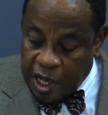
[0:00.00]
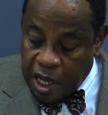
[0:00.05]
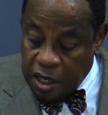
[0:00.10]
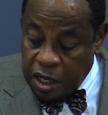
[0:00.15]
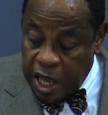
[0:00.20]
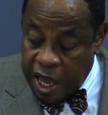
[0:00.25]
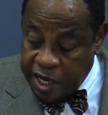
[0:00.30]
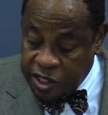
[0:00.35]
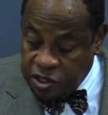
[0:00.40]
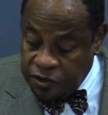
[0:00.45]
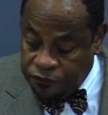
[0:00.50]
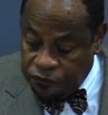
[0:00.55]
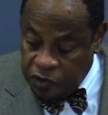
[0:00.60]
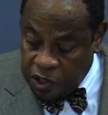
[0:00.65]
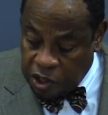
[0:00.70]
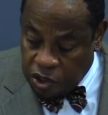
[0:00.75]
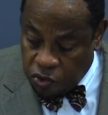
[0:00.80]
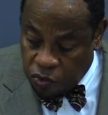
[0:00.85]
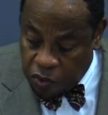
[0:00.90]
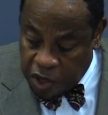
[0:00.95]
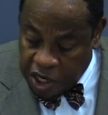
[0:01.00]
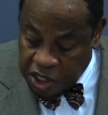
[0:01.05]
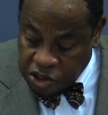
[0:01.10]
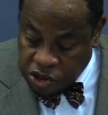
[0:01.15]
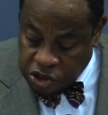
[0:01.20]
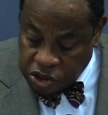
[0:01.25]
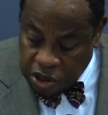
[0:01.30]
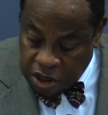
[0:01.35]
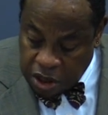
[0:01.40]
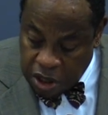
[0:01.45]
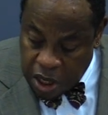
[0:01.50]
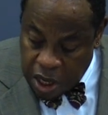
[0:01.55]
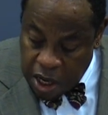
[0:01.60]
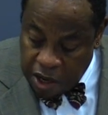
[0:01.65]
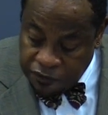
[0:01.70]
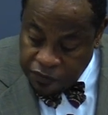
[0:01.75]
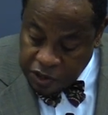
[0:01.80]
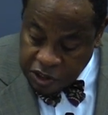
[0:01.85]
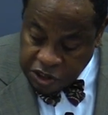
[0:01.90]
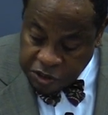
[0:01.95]
Like the figuration
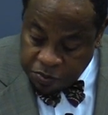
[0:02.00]
of the